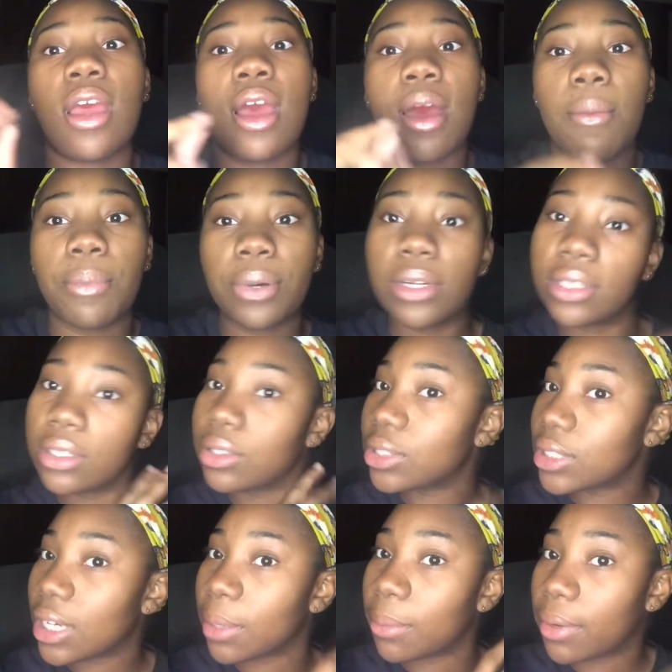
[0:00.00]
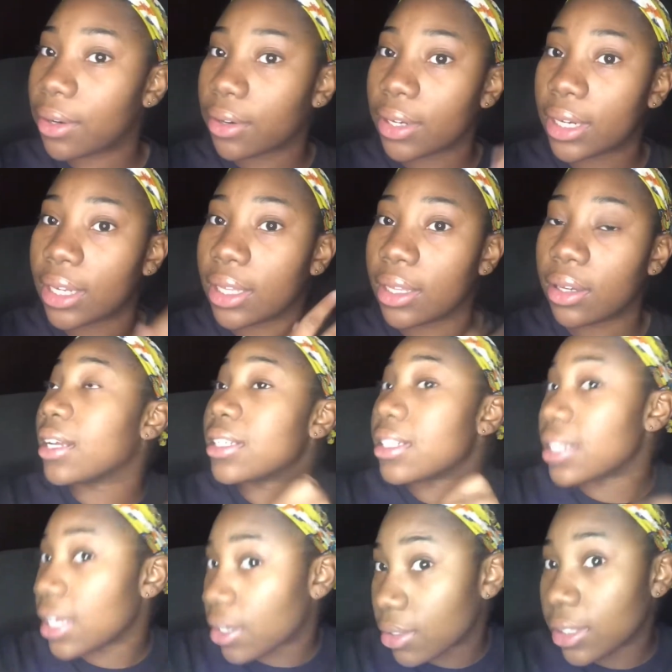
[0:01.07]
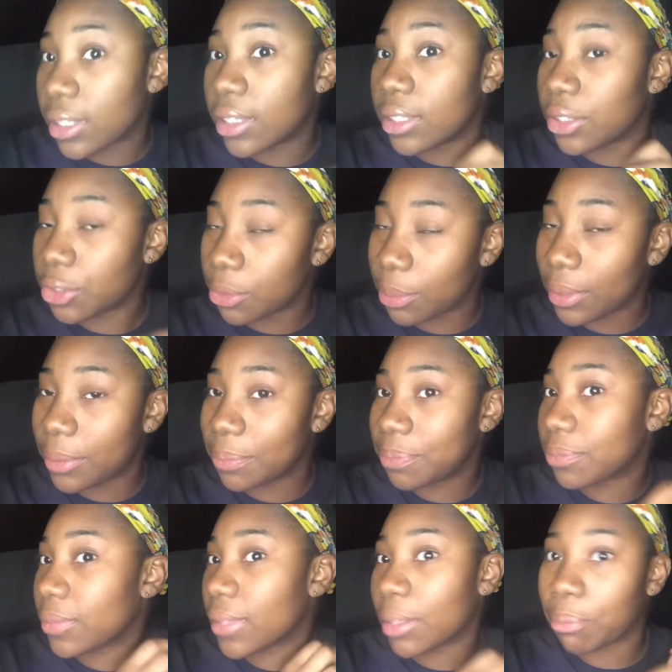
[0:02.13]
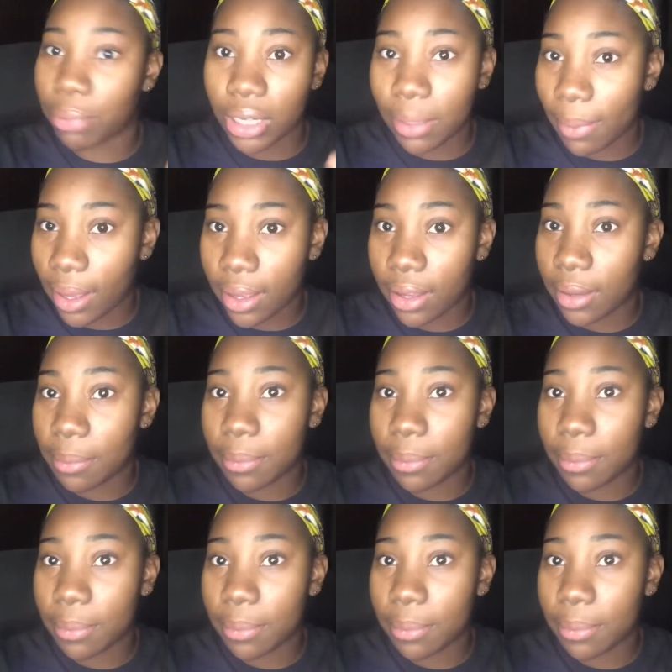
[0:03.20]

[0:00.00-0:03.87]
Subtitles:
put a little shea butter in it, I detangle a little bit and braid it back up,